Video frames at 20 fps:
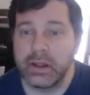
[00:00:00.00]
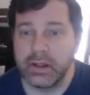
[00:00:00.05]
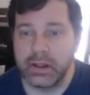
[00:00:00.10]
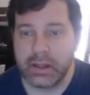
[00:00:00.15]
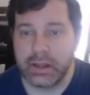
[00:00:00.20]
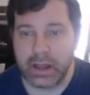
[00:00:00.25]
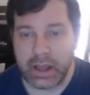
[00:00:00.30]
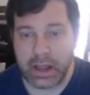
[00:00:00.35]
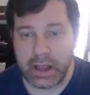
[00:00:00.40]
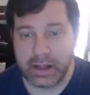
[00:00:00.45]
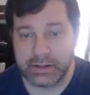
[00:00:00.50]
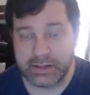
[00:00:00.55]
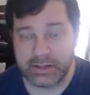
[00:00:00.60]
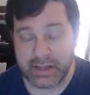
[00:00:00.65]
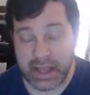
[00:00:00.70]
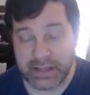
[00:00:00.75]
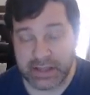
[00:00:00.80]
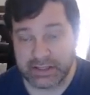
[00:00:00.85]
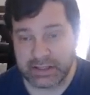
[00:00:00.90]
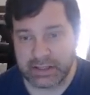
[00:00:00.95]
And as
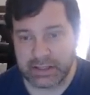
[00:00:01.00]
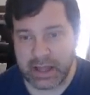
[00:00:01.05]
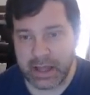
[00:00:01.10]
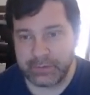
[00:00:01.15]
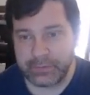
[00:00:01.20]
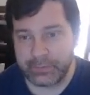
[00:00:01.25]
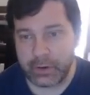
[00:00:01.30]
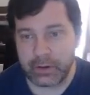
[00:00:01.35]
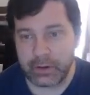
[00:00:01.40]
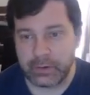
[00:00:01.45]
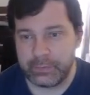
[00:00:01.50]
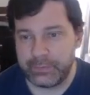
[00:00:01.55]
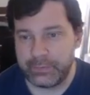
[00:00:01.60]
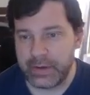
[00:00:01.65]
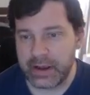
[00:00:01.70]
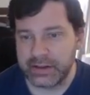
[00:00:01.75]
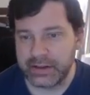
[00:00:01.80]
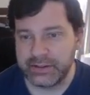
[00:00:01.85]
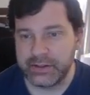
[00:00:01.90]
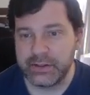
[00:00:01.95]
a landfall
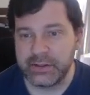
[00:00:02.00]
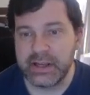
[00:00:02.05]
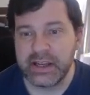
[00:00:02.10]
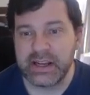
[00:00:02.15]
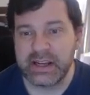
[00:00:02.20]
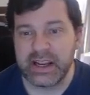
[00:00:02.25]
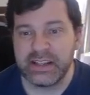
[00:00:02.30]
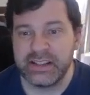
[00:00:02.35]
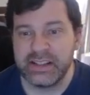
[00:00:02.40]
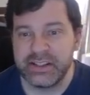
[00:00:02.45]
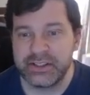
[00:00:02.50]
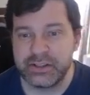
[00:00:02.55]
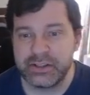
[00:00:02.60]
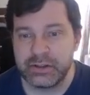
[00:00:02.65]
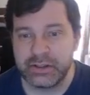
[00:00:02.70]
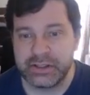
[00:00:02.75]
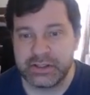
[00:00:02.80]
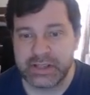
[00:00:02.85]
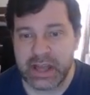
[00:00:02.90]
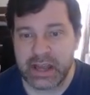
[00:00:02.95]
effect, you get additional
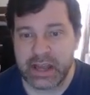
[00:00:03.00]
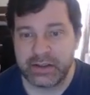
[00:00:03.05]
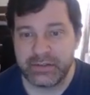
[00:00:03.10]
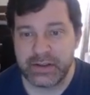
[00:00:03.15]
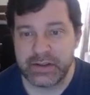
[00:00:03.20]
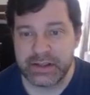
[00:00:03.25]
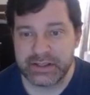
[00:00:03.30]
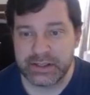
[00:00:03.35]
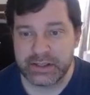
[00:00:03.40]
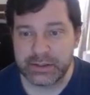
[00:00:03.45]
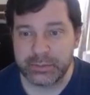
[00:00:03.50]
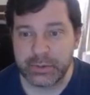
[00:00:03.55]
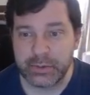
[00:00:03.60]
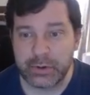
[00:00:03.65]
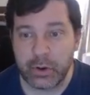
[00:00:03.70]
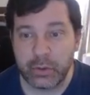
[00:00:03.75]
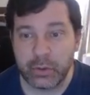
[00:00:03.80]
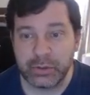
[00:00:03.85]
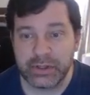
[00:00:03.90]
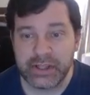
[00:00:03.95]
attack phases, but
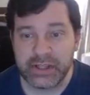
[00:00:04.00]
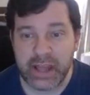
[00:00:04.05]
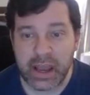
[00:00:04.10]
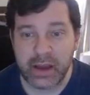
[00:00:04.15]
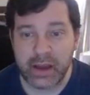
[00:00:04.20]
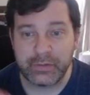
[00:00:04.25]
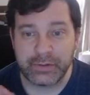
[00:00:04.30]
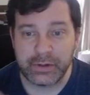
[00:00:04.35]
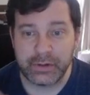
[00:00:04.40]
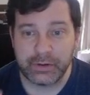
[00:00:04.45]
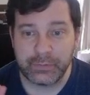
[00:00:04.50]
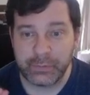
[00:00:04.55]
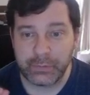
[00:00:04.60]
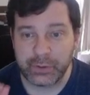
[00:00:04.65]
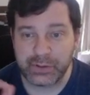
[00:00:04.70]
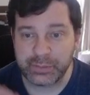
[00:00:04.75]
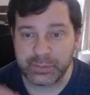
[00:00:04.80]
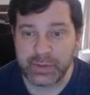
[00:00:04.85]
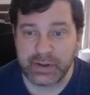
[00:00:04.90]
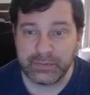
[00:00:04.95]
only after your first
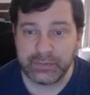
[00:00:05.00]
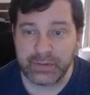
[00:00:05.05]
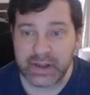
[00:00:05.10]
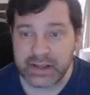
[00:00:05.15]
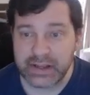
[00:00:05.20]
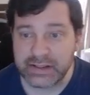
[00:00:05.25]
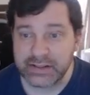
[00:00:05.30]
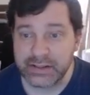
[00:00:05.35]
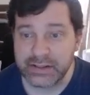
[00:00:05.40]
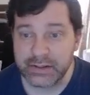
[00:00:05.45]
main phase.